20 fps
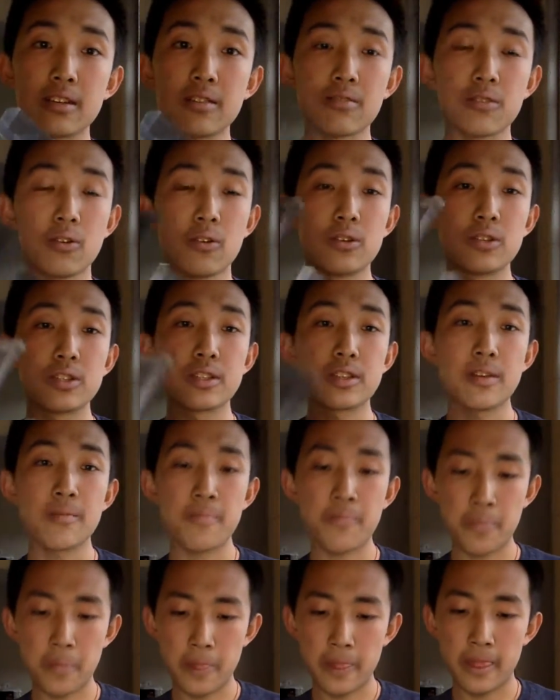Of course,
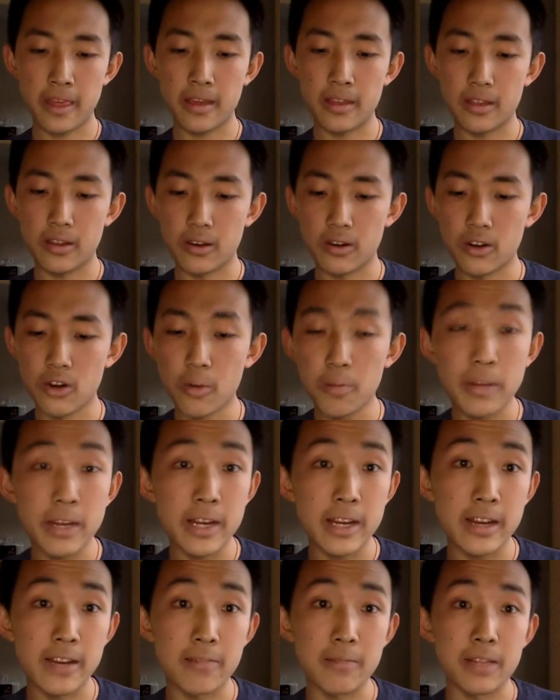there are no
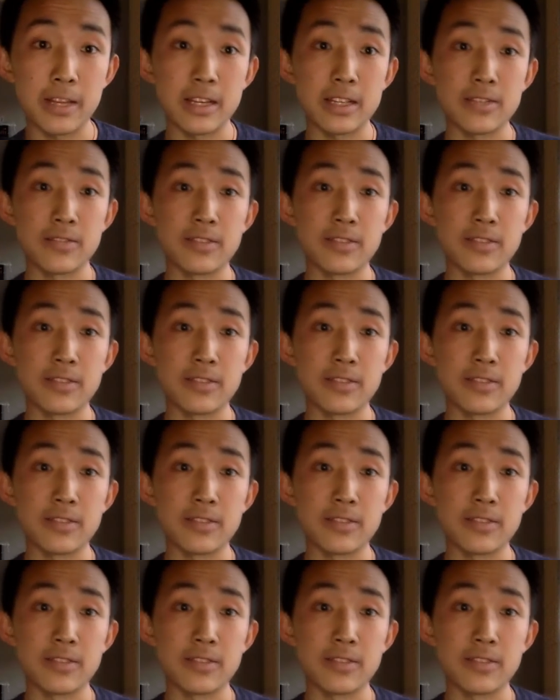PDF plans